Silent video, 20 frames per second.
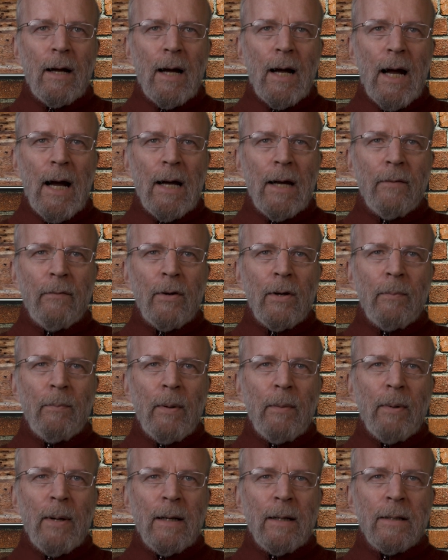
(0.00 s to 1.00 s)
I will be
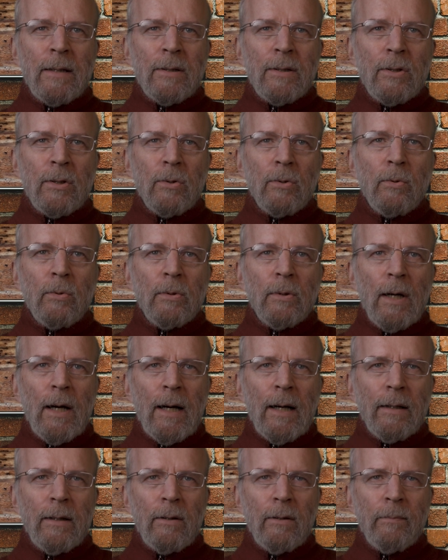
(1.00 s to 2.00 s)
back soon.
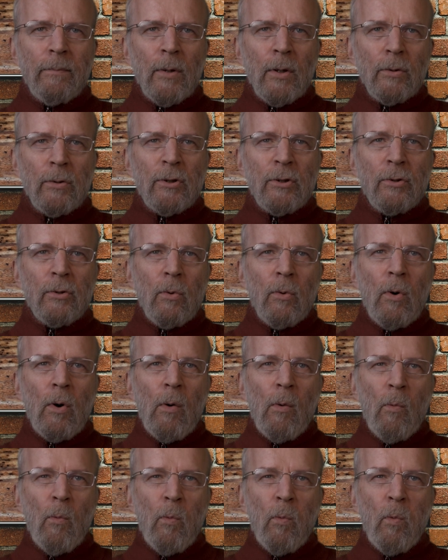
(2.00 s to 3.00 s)
I'm not sure
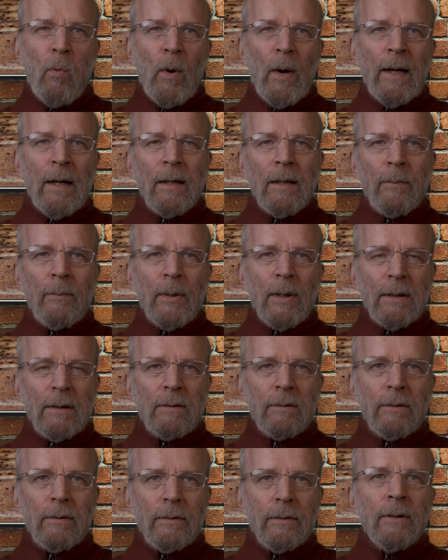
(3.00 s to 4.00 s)
when,
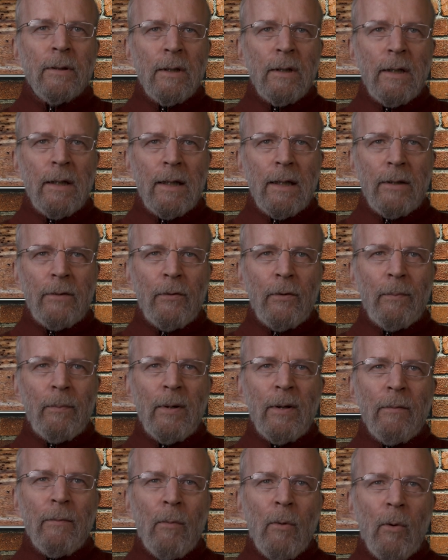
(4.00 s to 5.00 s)
but it will
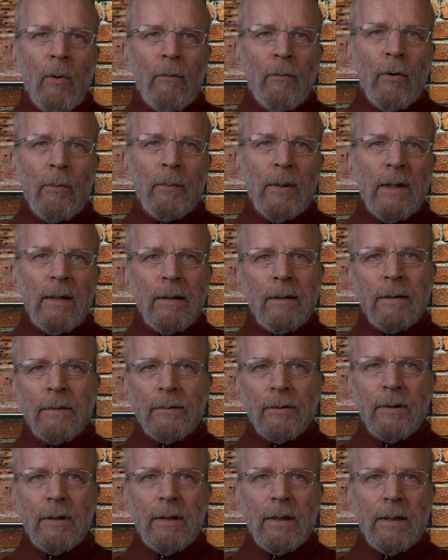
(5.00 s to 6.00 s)
be more from me
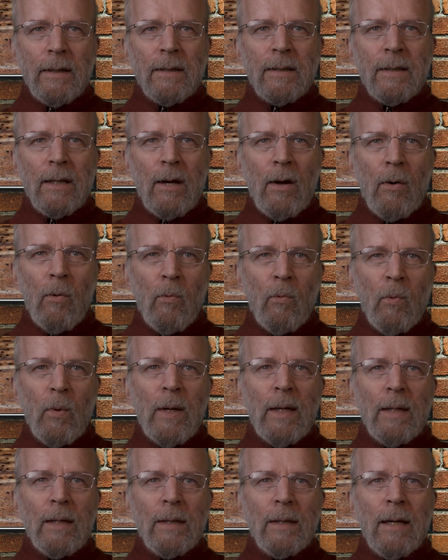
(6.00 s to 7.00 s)
this
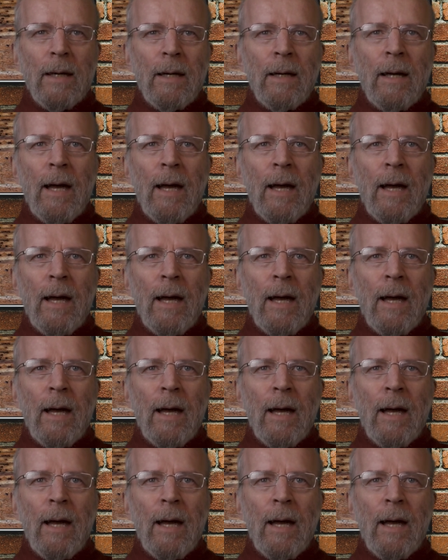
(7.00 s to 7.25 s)
week.